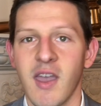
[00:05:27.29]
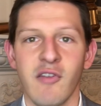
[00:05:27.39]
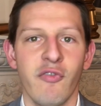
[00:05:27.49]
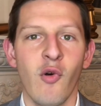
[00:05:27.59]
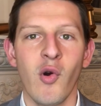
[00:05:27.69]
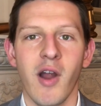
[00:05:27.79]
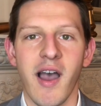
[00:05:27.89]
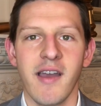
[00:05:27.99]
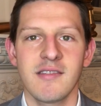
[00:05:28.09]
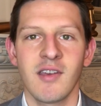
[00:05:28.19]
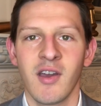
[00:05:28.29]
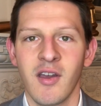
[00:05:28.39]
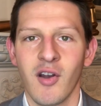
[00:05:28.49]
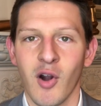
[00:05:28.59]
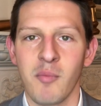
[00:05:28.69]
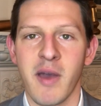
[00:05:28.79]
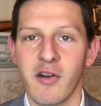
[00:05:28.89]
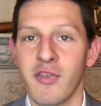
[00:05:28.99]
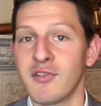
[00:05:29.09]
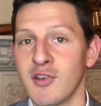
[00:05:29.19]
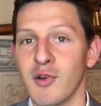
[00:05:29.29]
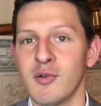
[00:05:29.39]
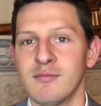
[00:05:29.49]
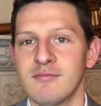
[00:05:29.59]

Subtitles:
and 4 eyes are better than 2.